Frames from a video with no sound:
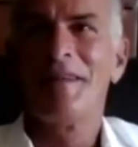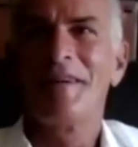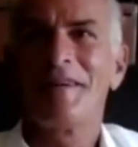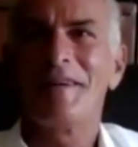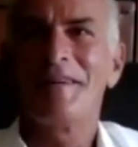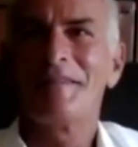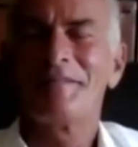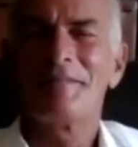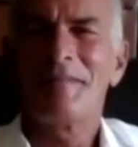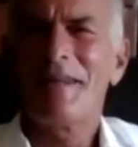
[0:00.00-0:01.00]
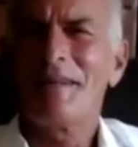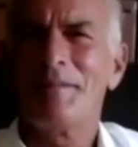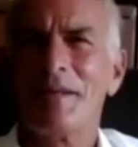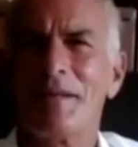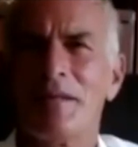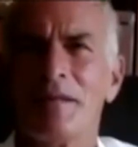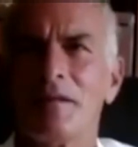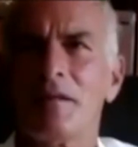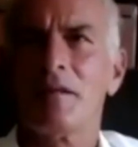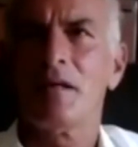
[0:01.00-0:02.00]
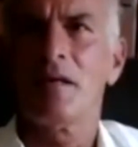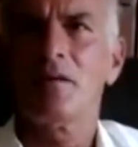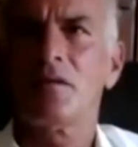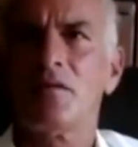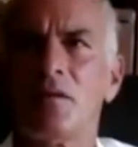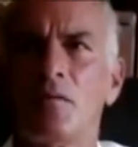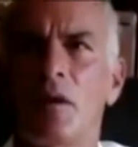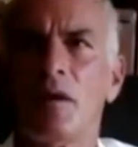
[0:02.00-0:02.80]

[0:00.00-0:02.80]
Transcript: um, not a big deal. I don't see why